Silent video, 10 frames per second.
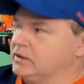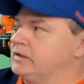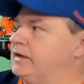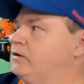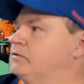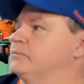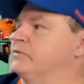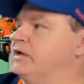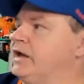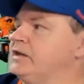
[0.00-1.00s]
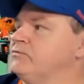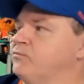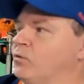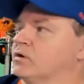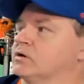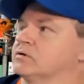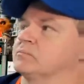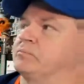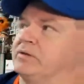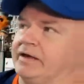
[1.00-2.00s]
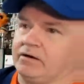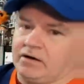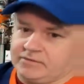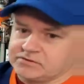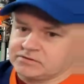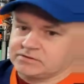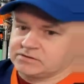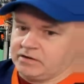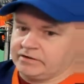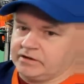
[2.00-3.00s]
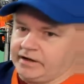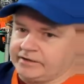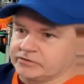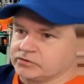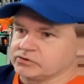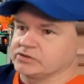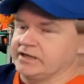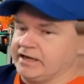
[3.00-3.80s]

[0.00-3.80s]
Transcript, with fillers: Now, the 84 playoffs saw the Islanders